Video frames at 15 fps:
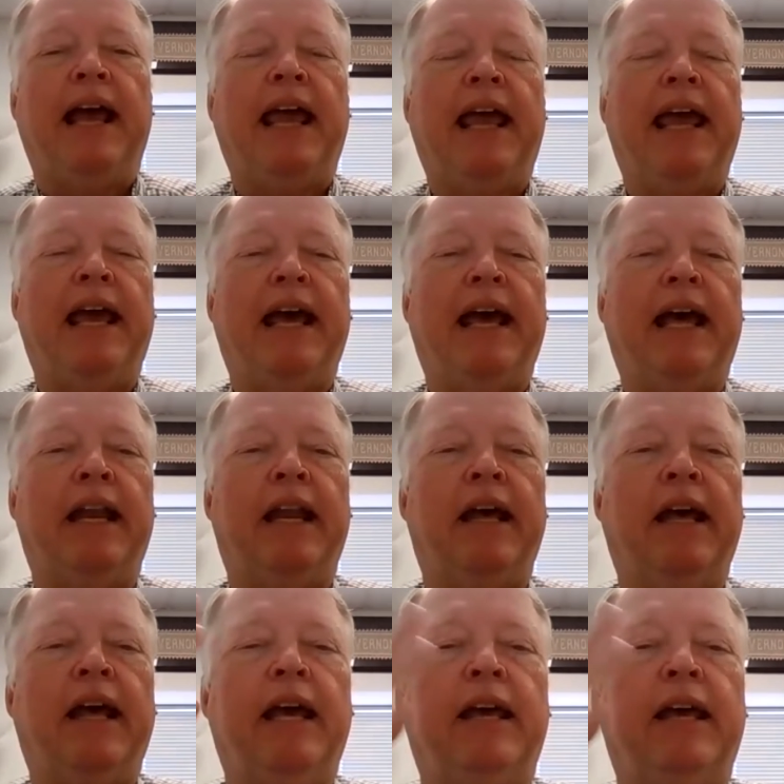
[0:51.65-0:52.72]

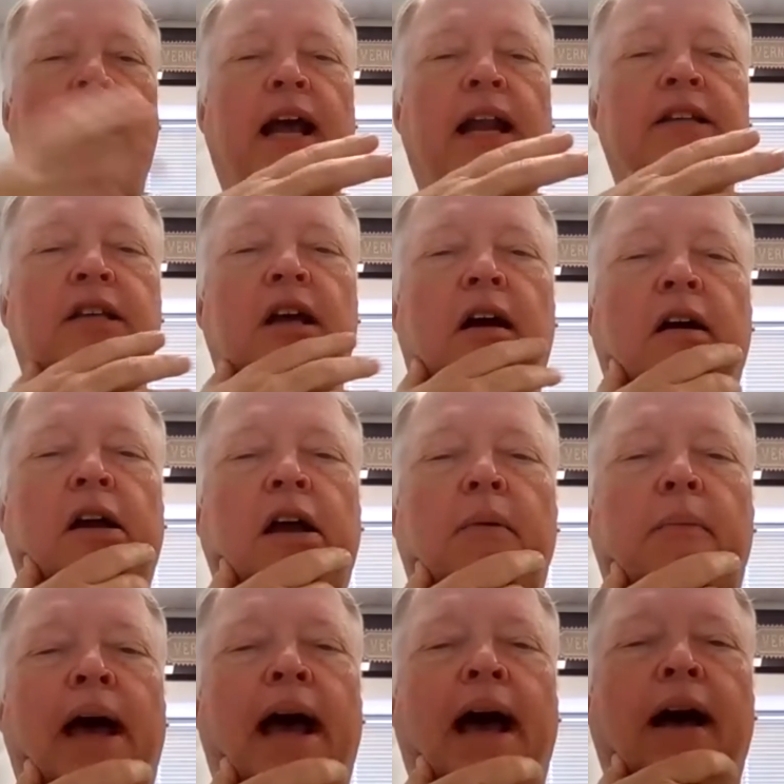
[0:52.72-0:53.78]
and and kind of talk
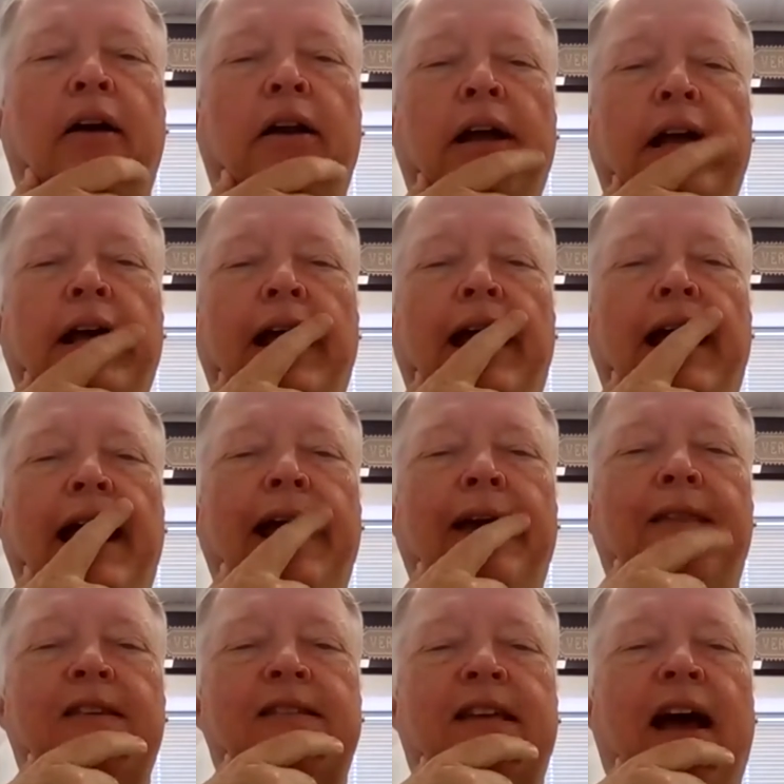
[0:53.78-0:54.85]
about, hey, the